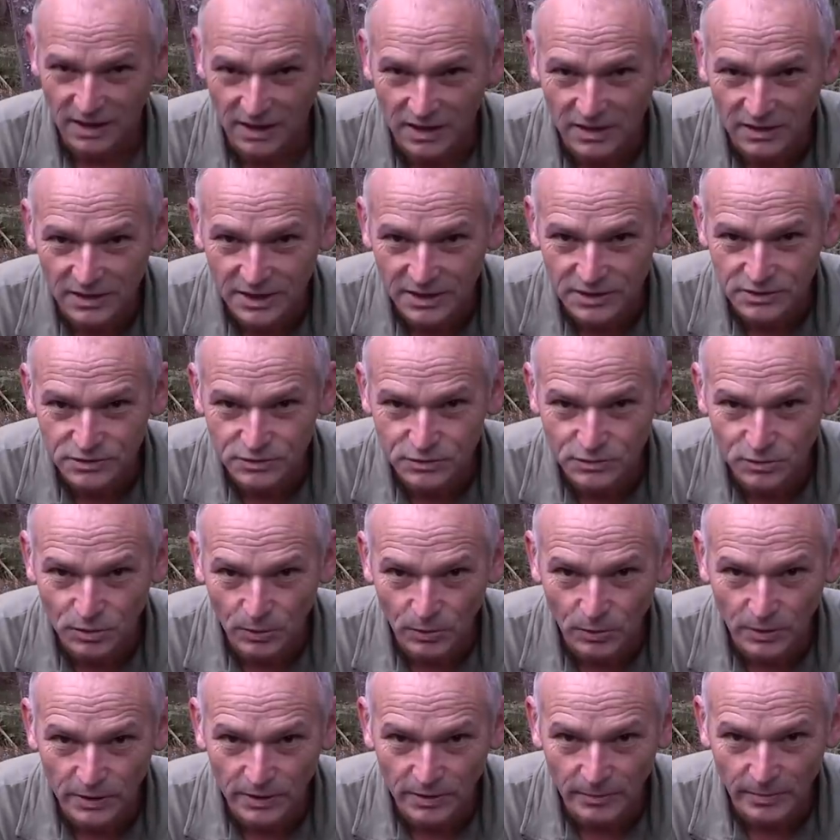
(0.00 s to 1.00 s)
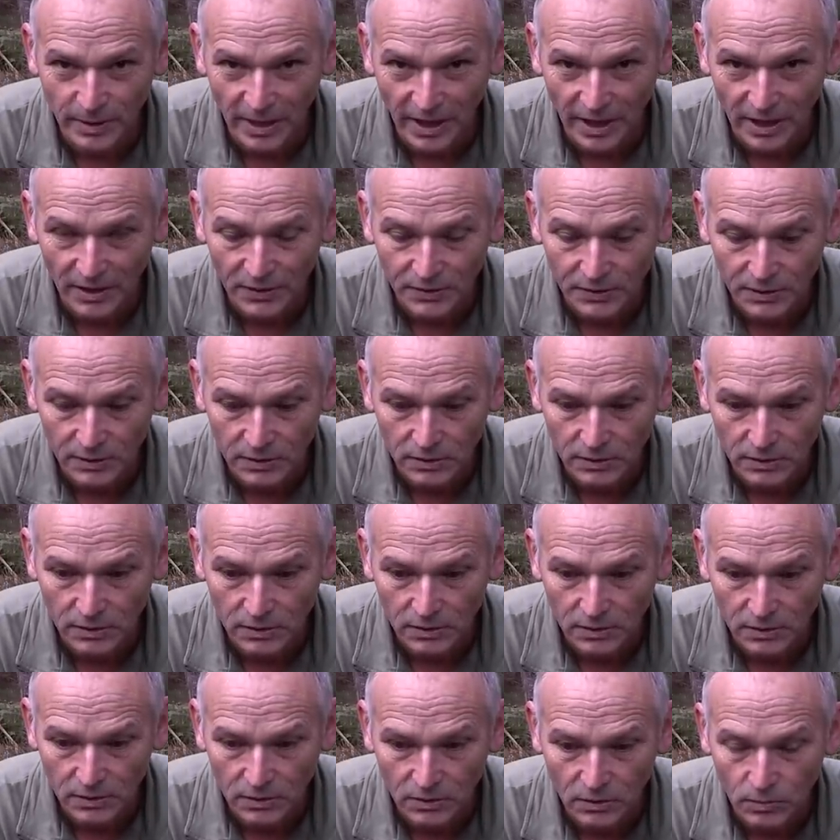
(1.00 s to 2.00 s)
Now let's talk about
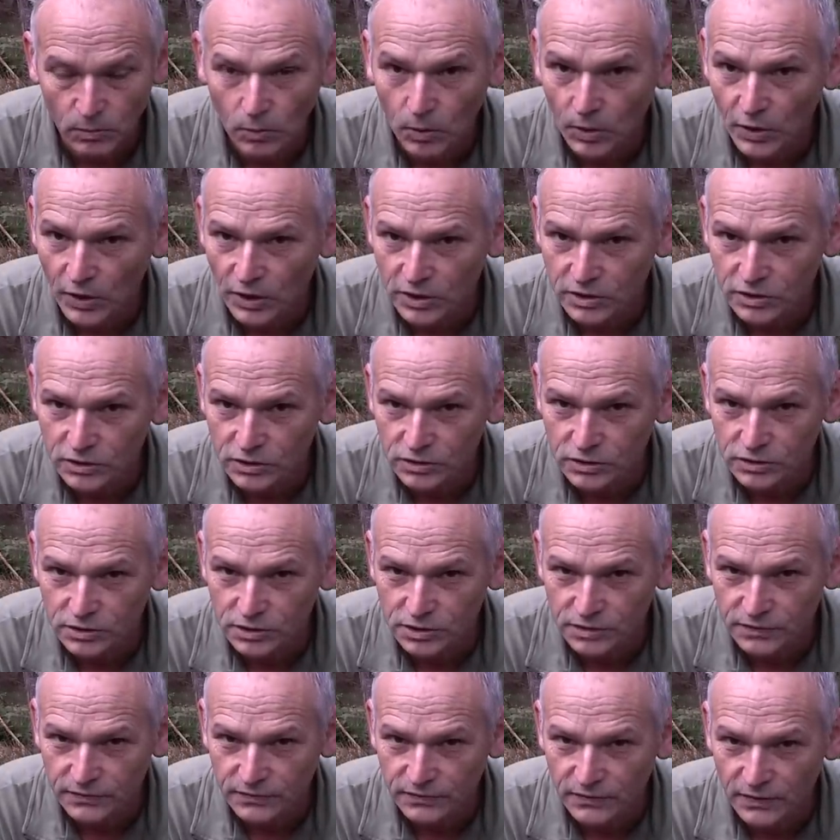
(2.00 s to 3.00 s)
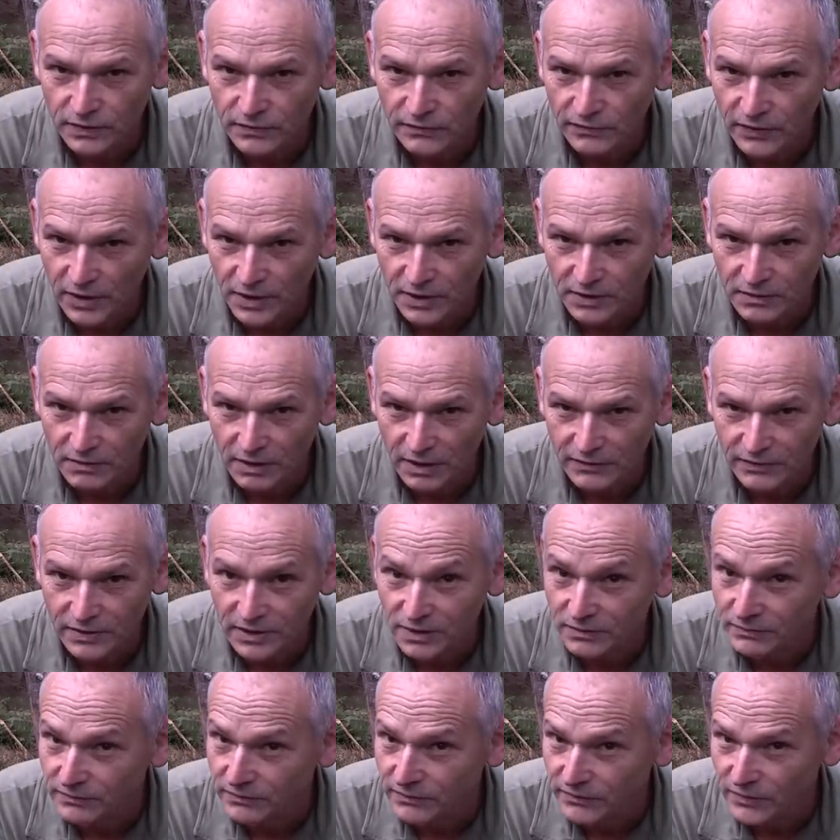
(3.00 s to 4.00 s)
what I use for
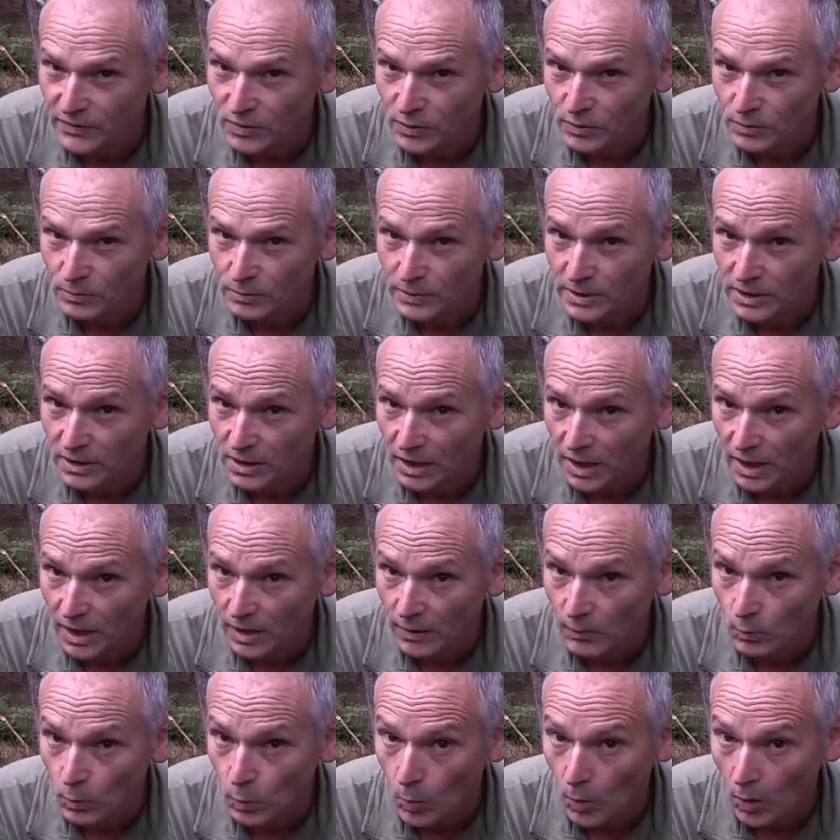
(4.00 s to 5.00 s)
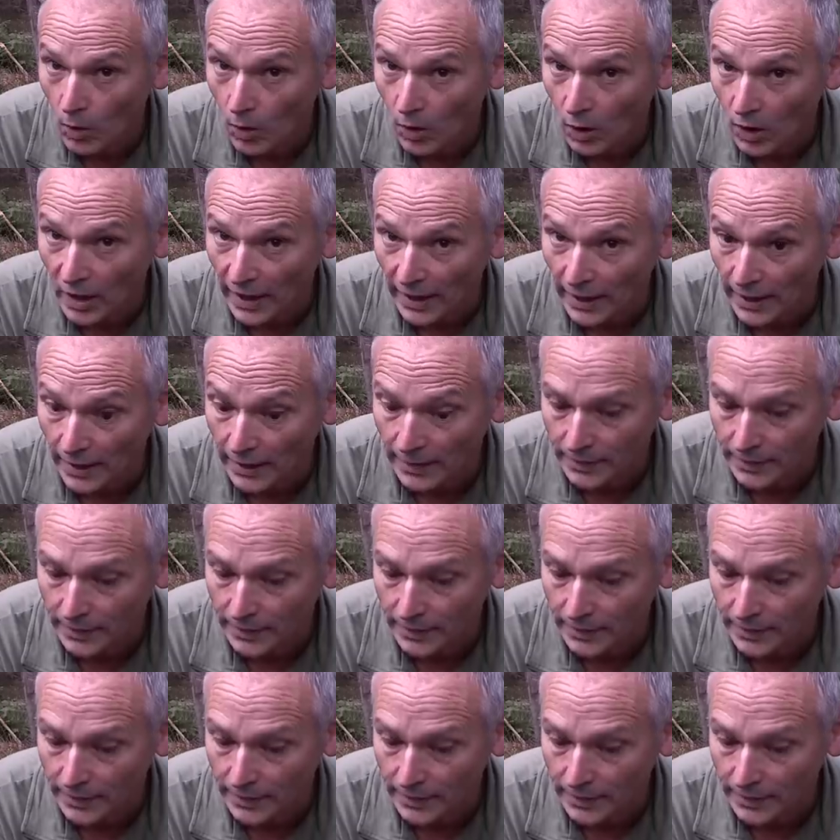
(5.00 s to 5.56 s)
photographing and filming and why.